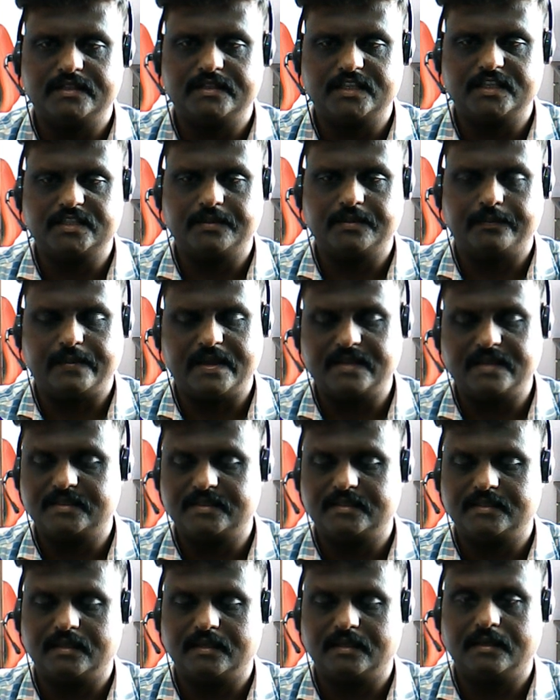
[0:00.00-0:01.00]
just
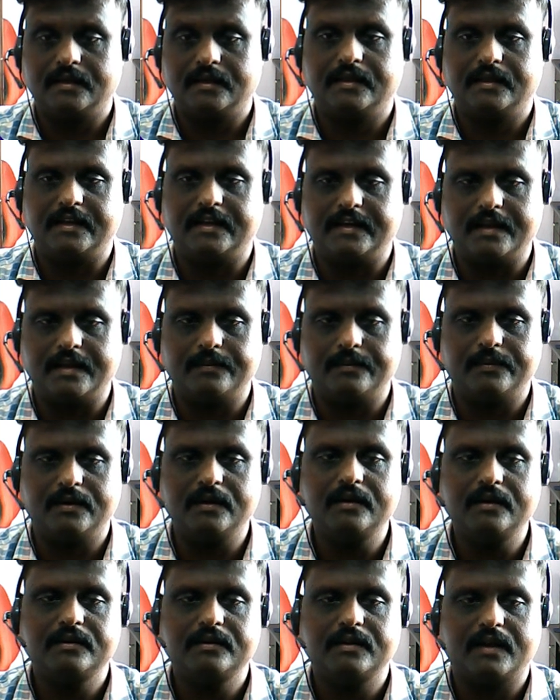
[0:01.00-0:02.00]
paste the
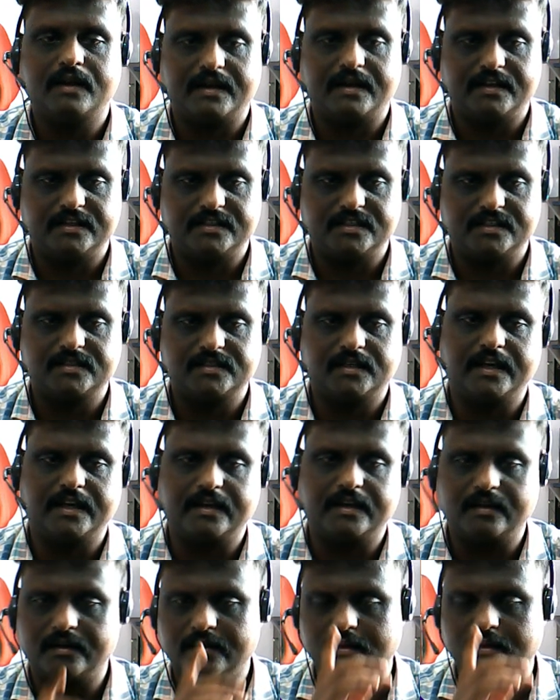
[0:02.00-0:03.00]
table and then just click
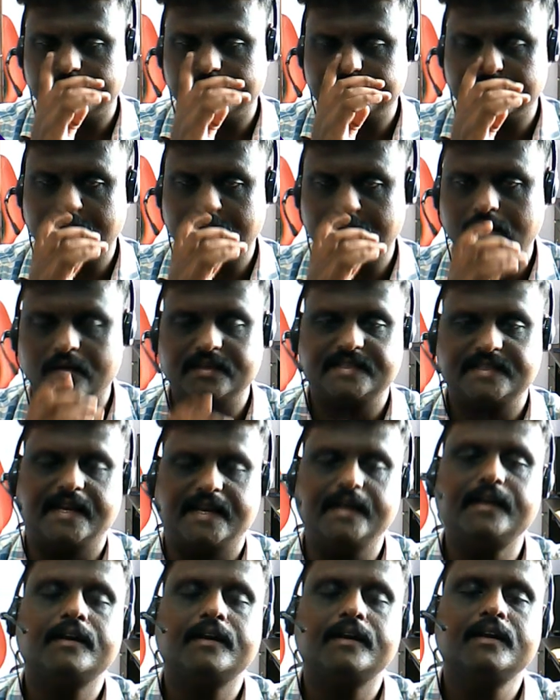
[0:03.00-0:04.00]
on the option called
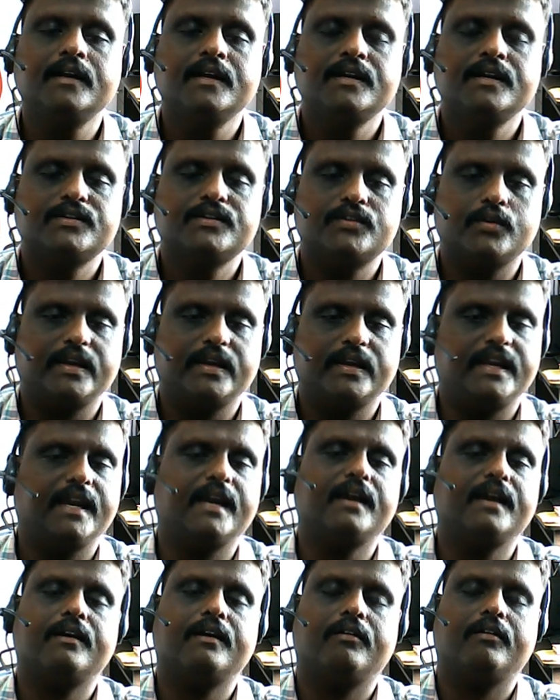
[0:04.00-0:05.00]
send. So
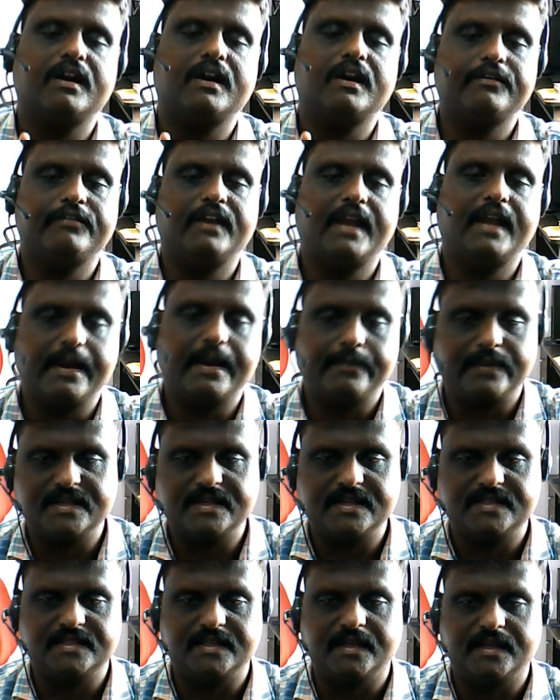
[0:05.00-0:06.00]
here what will happen
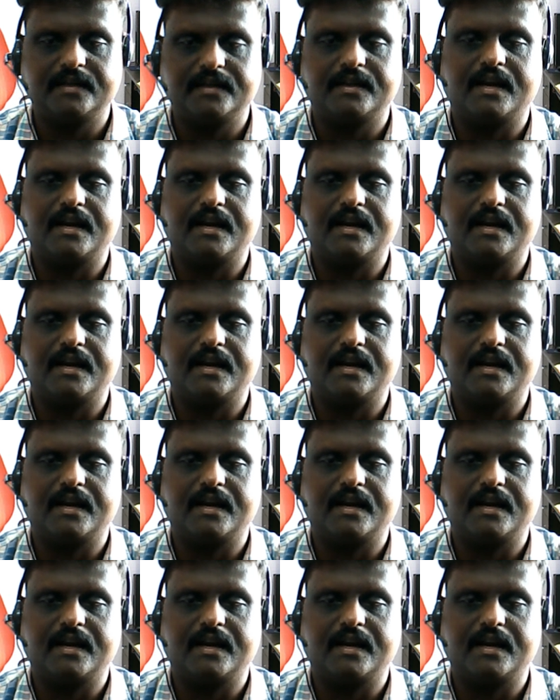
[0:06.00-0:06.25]
is that